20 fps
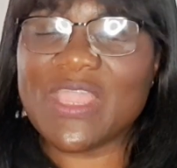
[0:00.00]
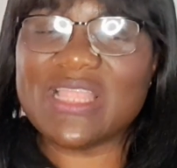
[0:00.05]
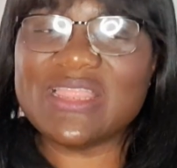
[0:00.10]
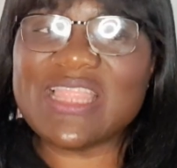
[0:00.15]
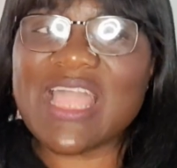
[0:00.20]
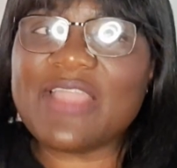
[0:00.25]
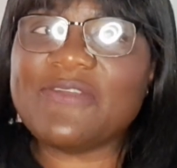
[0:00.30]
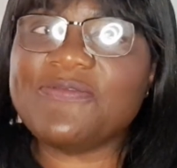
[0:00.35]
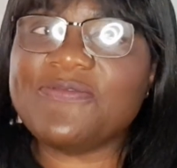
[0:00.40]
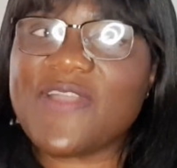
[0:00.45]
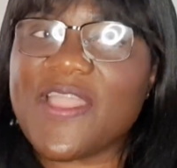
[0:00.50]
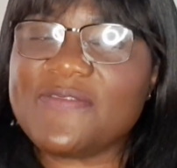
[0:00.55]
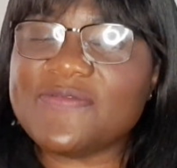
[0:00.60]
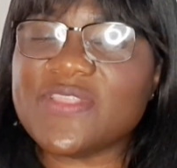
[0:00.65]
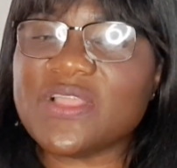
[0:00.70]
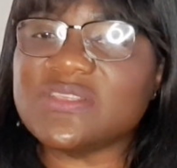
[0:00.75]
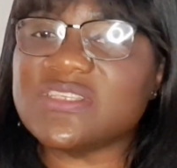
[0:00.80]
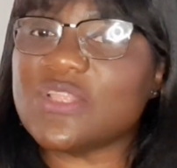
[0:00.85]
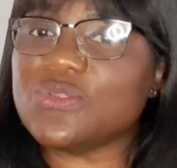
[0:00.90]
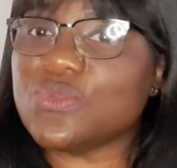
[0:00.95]
like
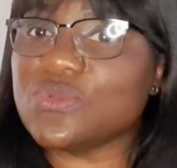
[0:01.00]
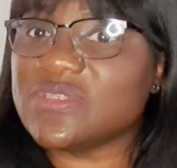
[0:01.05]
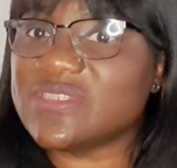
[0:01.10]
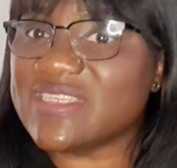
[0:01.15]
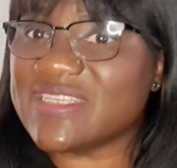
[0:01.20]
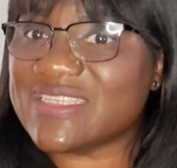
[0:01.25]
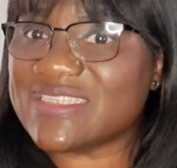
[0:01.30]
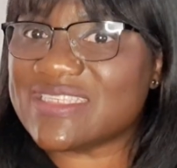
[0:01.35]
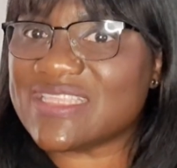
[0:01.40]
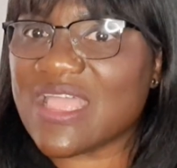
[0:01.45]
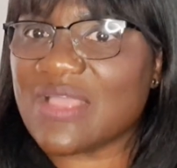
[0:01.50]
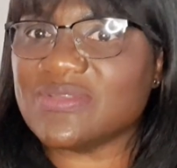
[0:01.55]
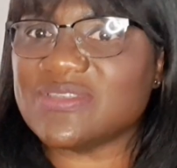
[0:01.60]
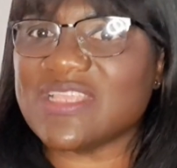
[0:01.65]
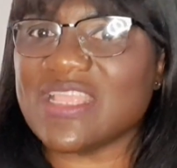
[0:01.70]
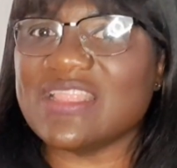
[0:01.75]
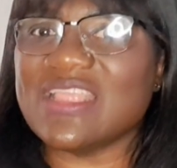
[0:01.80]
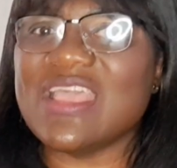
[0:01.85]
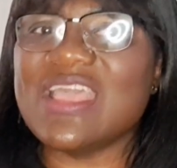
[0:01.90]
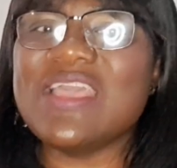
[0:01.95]
5,000 to
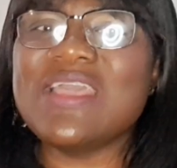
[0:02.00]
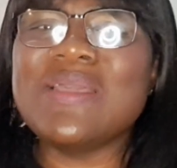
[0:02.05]
6,000,